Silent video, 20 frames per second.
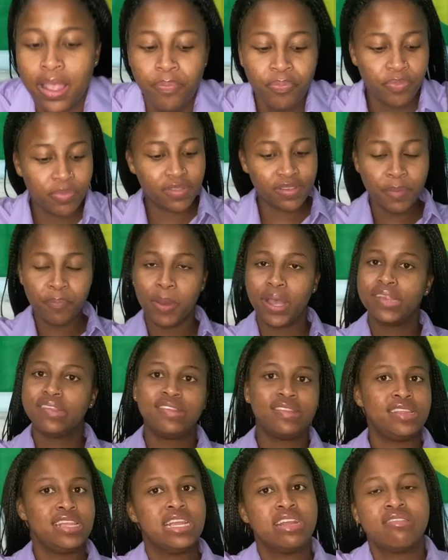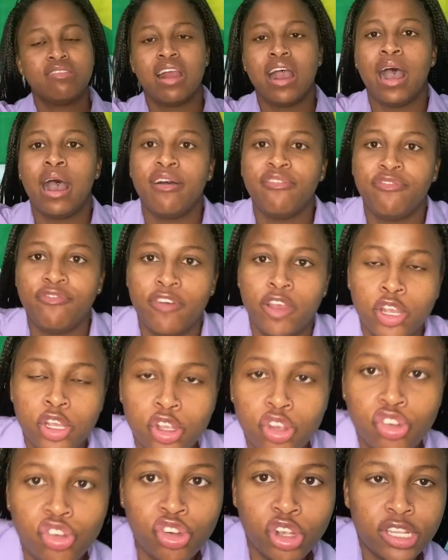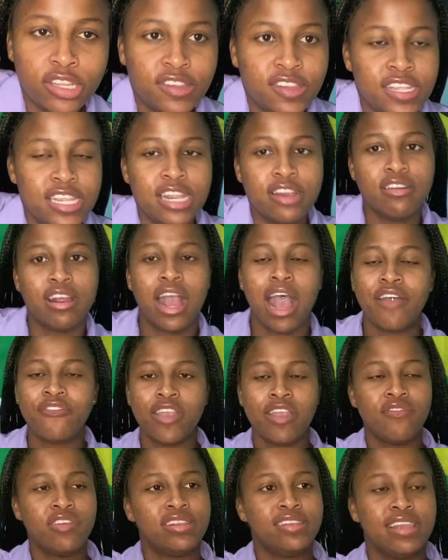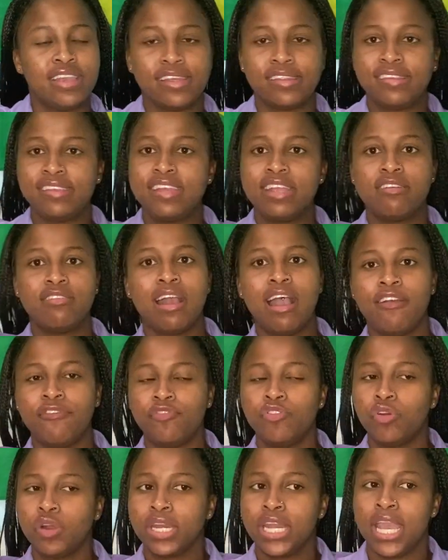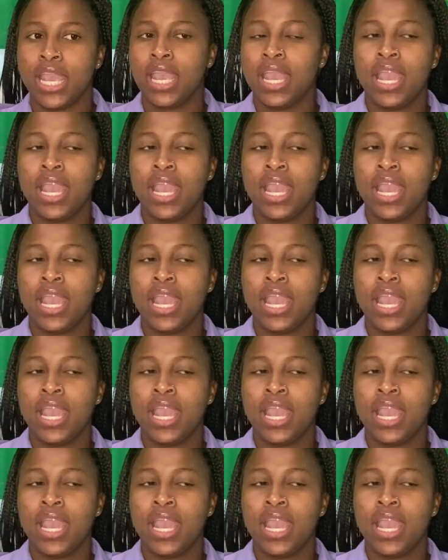Slippers tear off, shut tear off, everything tear off down there.